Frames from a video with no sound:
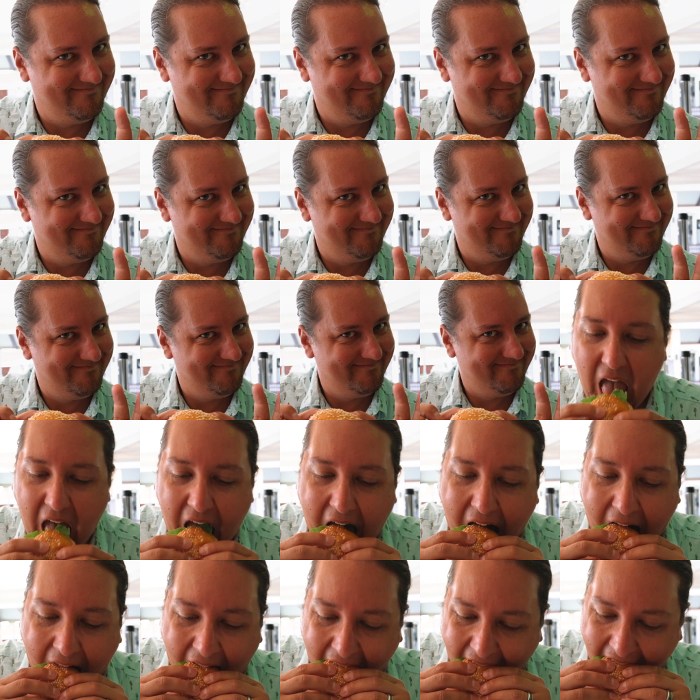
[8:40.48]
all on a little
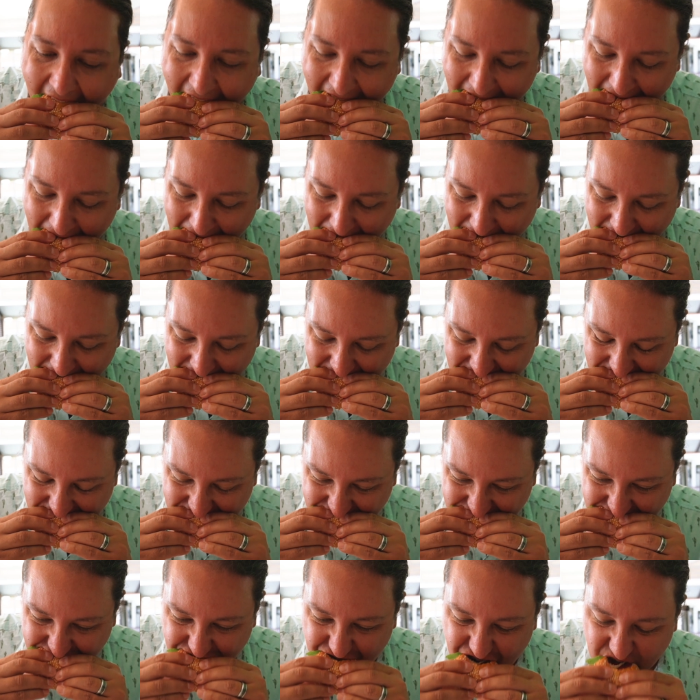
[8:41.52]
bitty bun. So
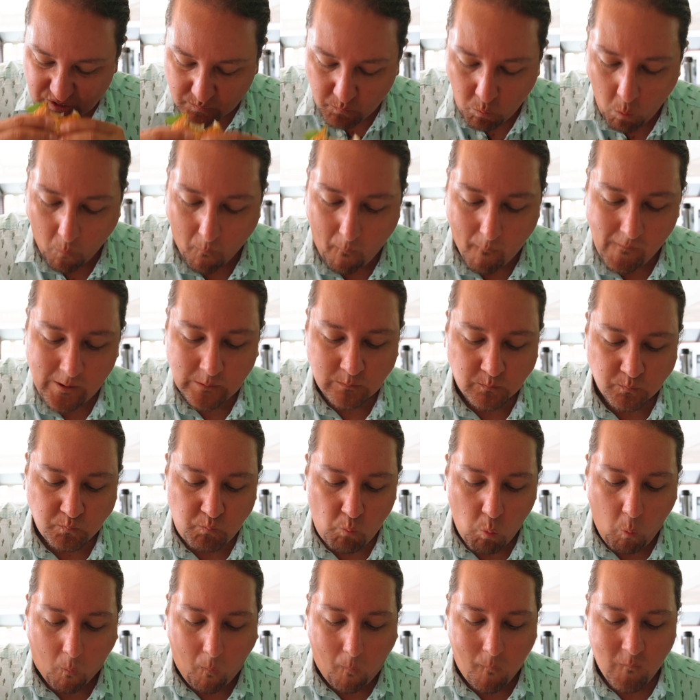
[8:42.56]

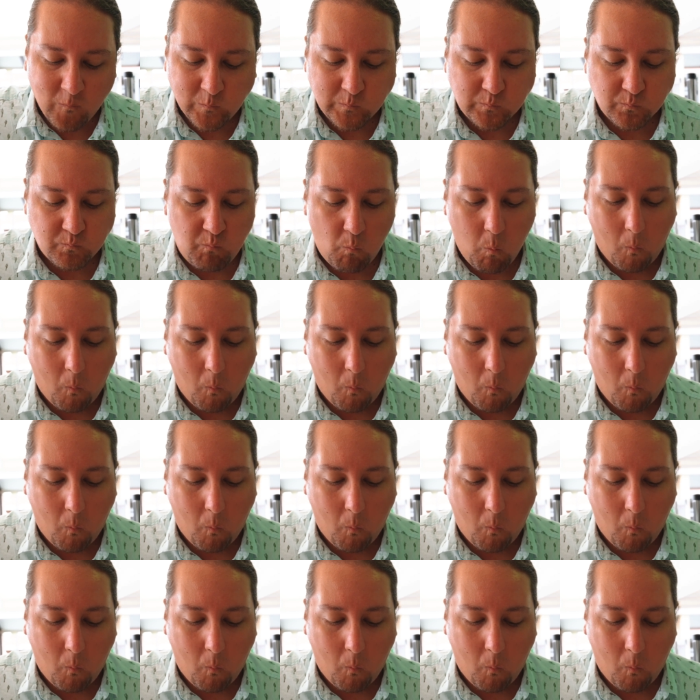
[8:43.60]
let's dig in.